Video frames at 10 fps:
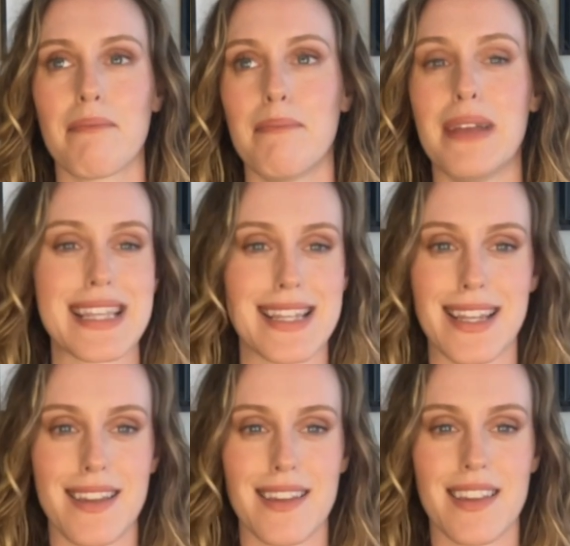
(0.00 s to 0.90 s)

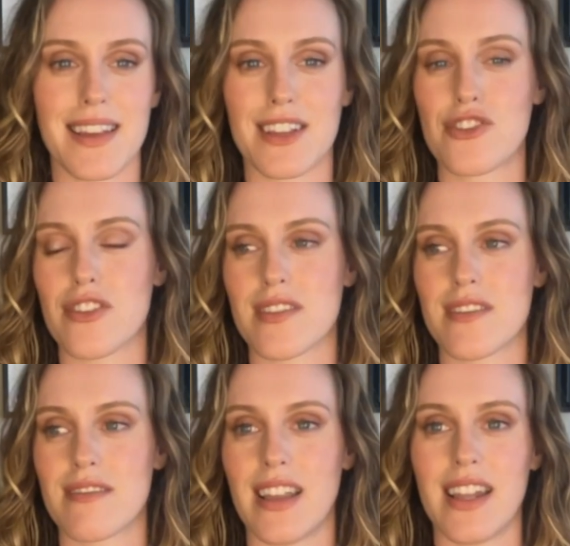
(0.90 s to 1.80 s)
messy, like just
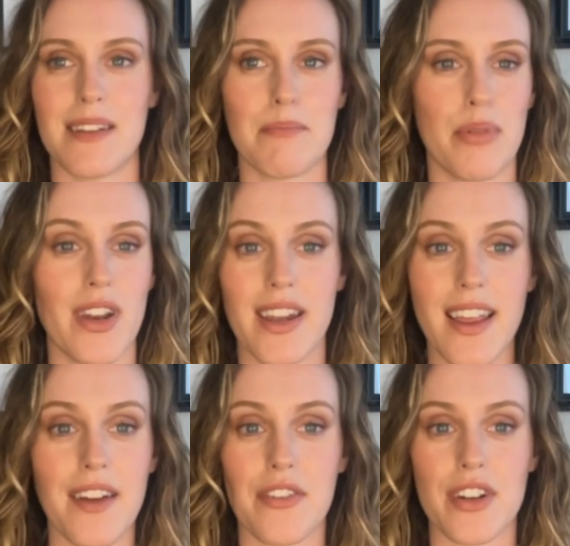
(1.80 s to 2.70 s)
they didn't put
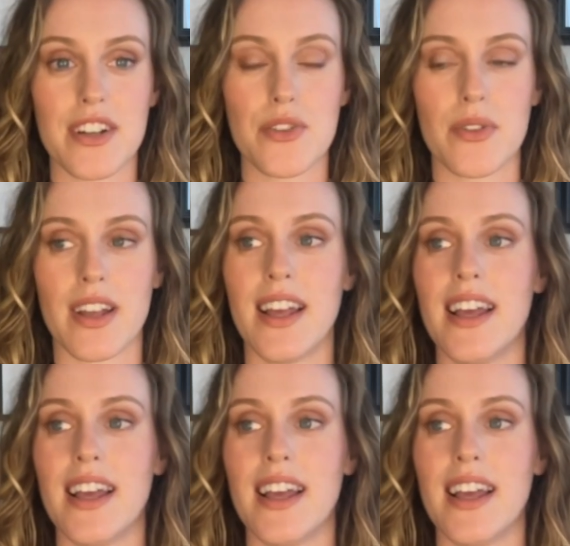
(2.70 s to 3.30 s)
any effort into it.